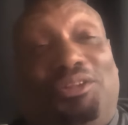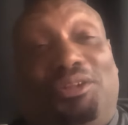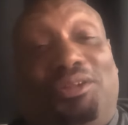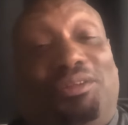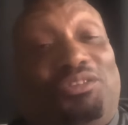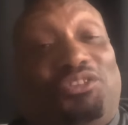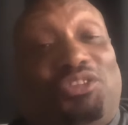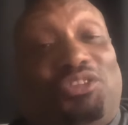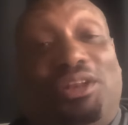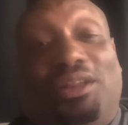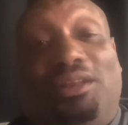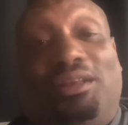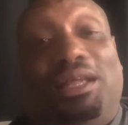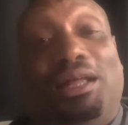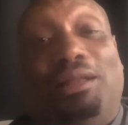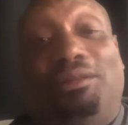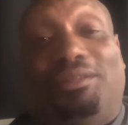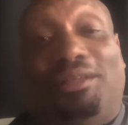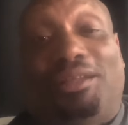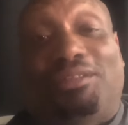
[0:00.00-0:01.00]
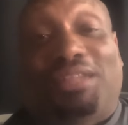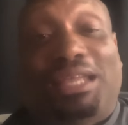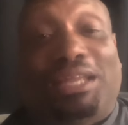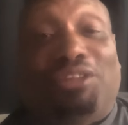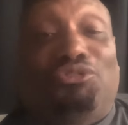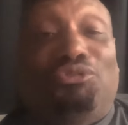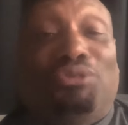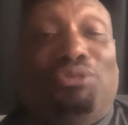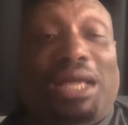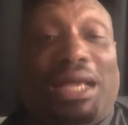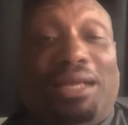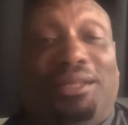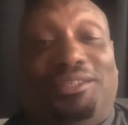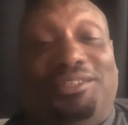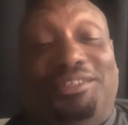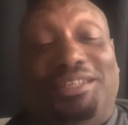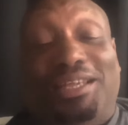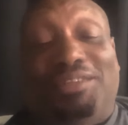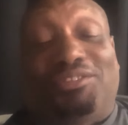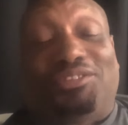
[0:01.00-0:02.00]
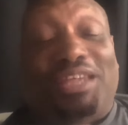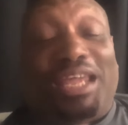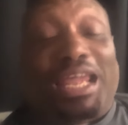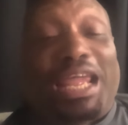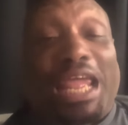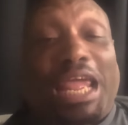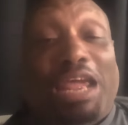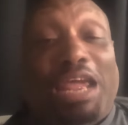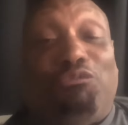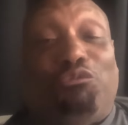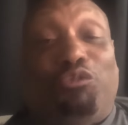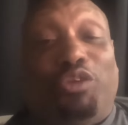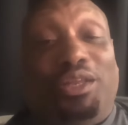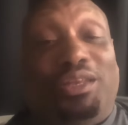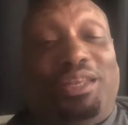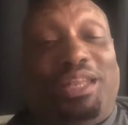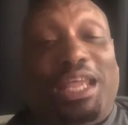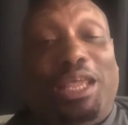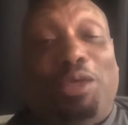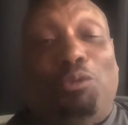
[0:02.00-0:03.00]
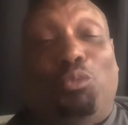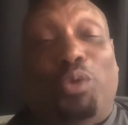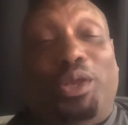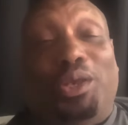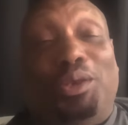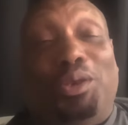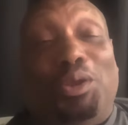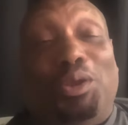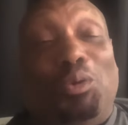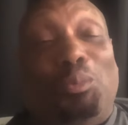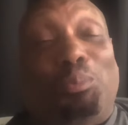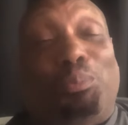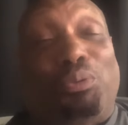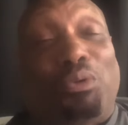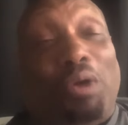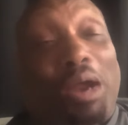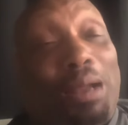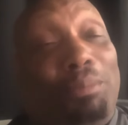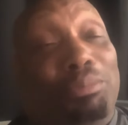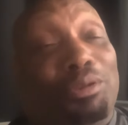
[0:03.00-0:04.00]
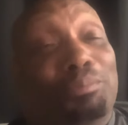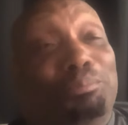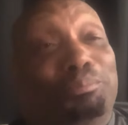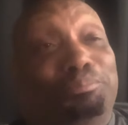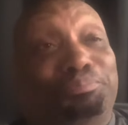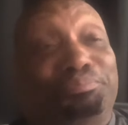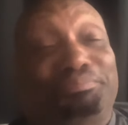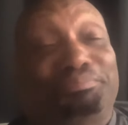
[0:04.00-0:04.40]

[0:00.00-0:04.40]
Citadel does that United States every day with no problem.